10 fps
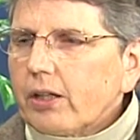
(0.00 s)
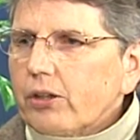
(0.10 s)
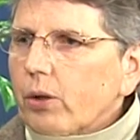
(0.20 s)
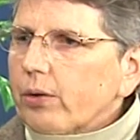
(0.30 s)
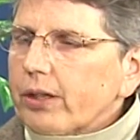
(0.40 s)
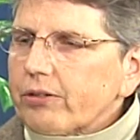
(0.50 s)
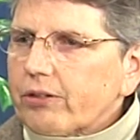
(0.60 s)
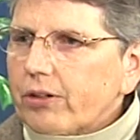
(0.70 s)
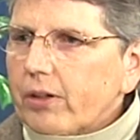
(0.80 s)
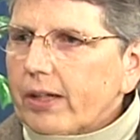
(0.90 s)
don't
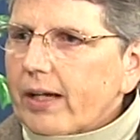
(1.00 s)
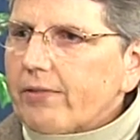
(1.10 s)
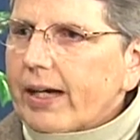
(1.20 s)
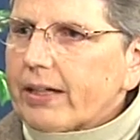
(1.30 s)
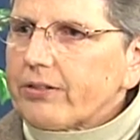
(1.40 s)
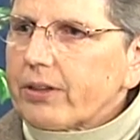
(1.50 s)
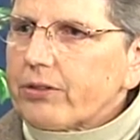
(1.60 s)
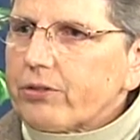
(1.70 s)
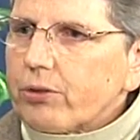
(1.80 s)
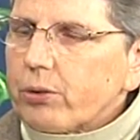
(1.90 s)
necessarily have
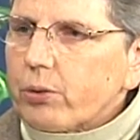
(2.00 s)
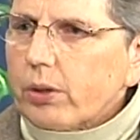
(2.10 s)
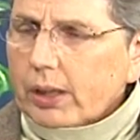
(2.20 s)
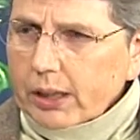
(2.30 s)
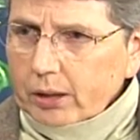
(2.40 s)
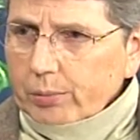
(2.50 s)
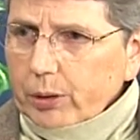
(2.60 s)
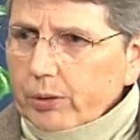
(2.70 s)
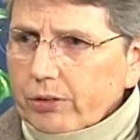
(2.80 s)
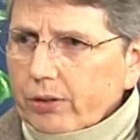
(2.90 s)
access to
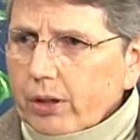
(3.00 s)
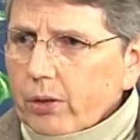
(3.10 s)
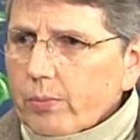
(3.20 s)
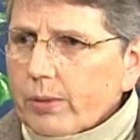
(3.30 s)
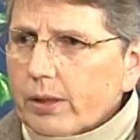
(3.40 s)
computers at home,